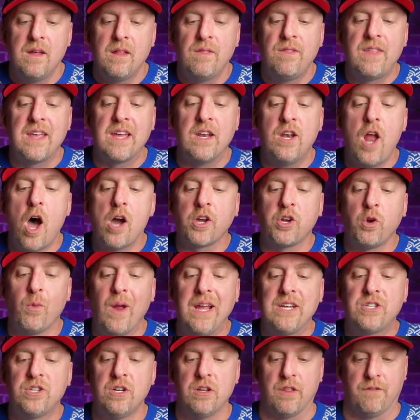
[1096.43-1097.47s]
The
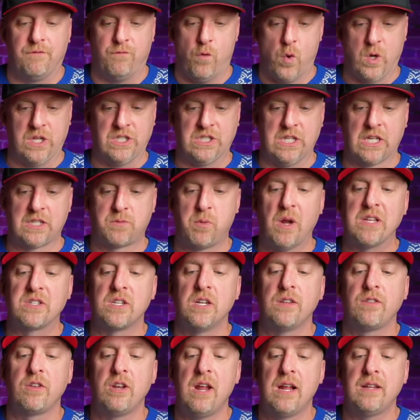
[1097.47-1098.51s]
inauguration of the 46th President
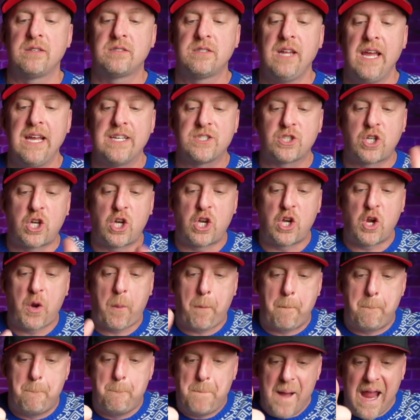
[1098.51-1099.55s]
of the United States.
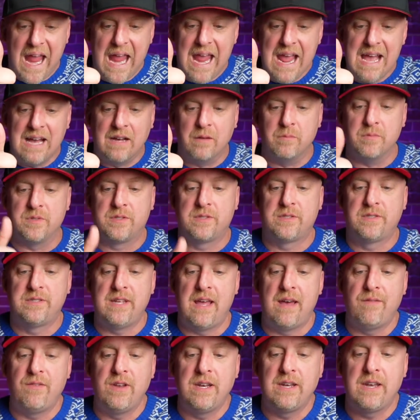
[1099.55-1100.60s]
Bam!
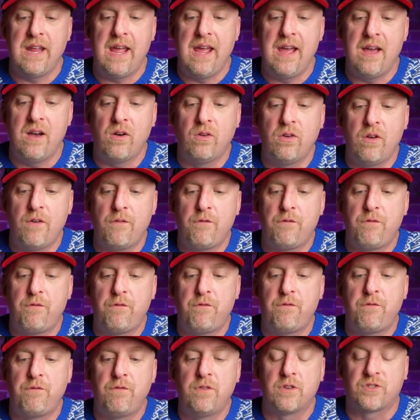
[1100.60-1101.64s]
7 down,
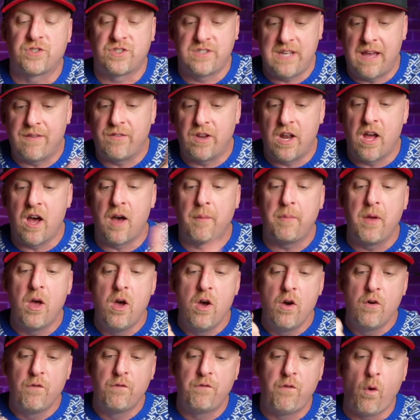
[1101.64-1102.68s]
7 up,
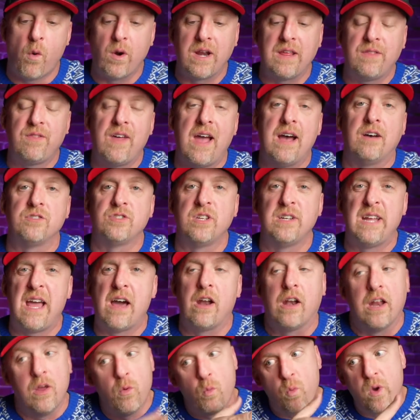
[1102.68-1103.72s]
40,000
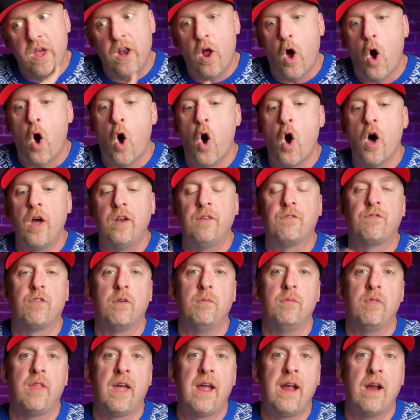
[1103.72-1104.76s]
down. It went on
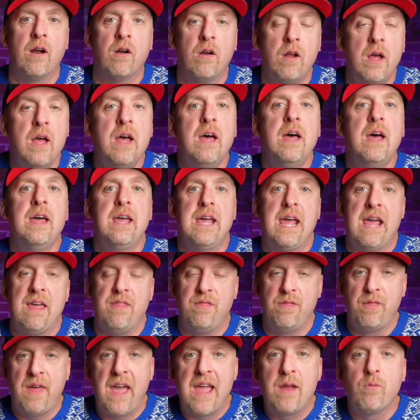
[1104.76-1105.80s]
from there.
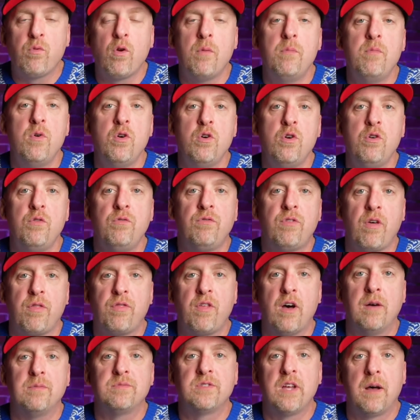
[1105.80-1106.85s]
And they removed the
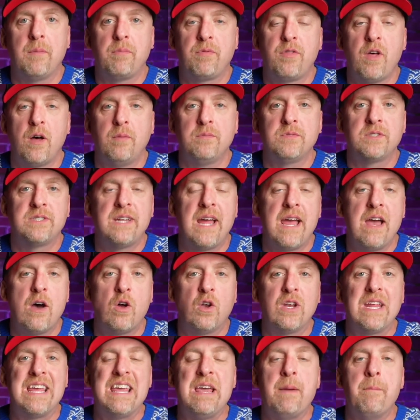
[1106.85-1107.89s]
thumbs up, thumbs
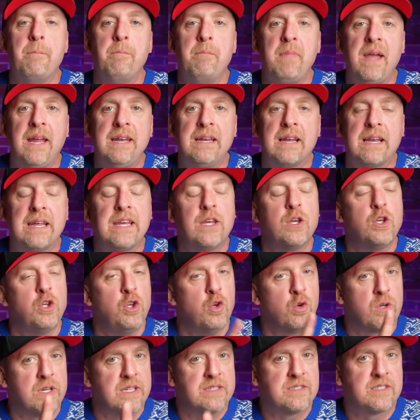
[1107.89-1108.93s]
down immediately.
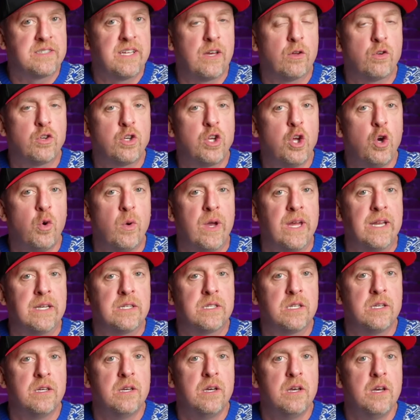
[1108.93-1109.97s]
You can still do
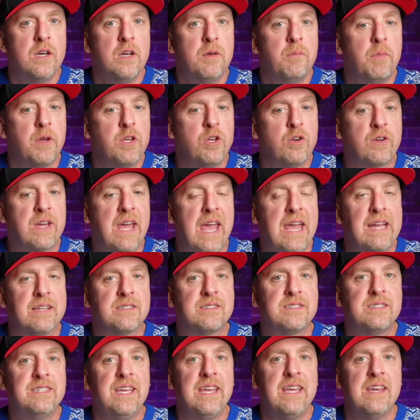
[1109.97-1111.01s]
it, but you can't
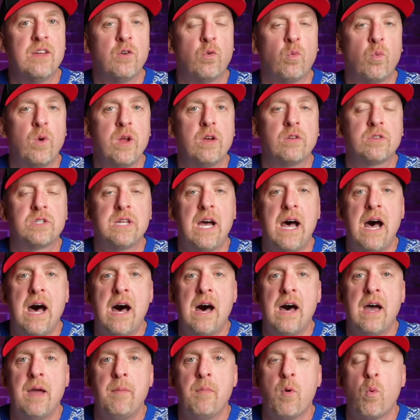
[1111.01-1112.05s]
see in real
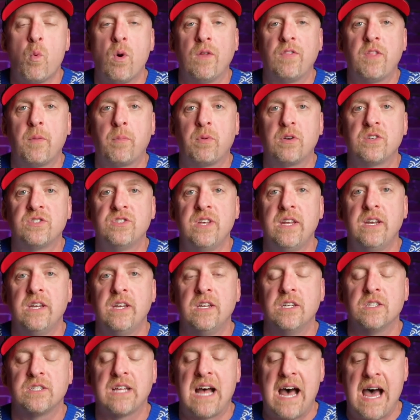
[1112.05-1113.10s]
time what the percentage
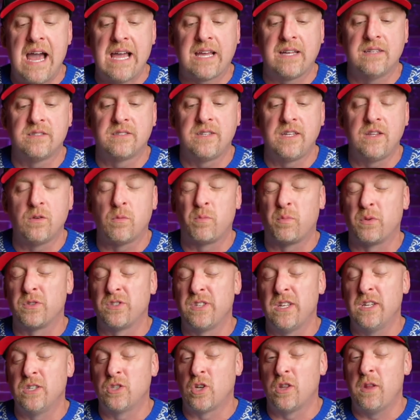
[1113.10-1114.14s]
is. I can see the
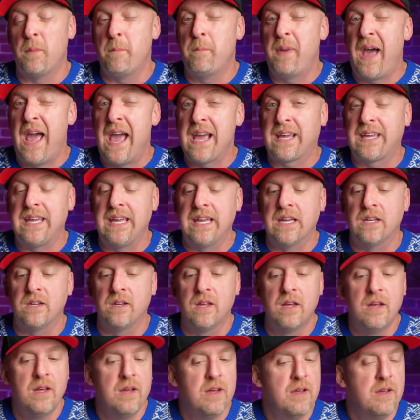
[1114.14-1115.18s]
percentage on the back end,
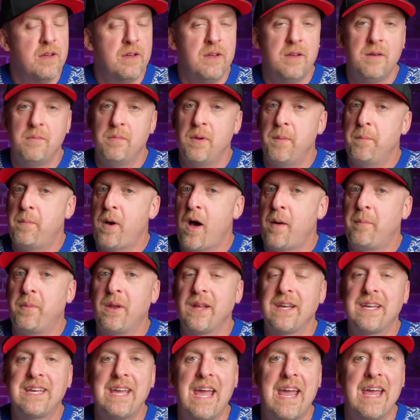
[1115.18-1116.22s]
but
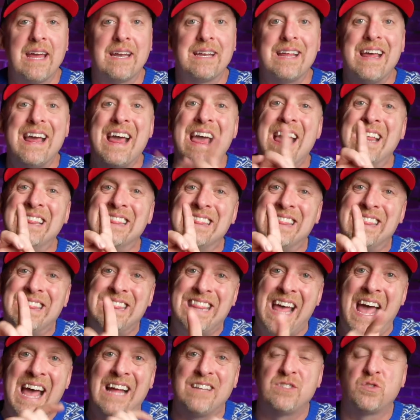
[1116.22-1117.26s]
public can't. And
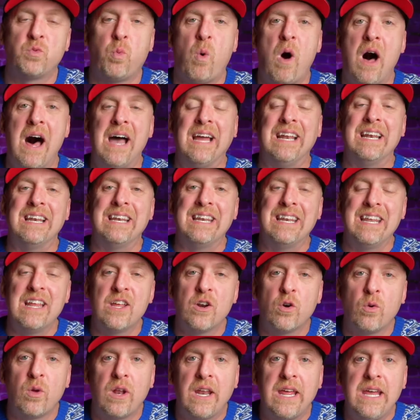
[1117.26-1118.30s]
that's why
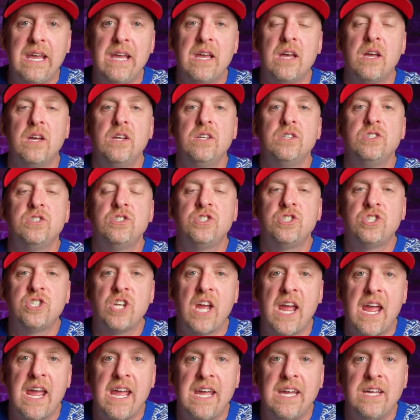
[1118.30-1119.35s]
literally
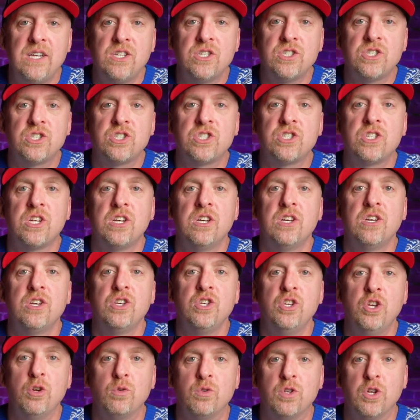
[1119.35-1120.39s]
changed
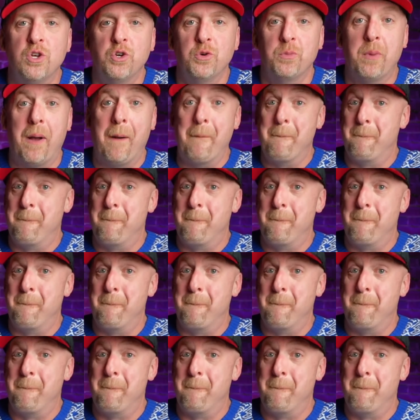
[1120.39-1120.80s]
YouTube.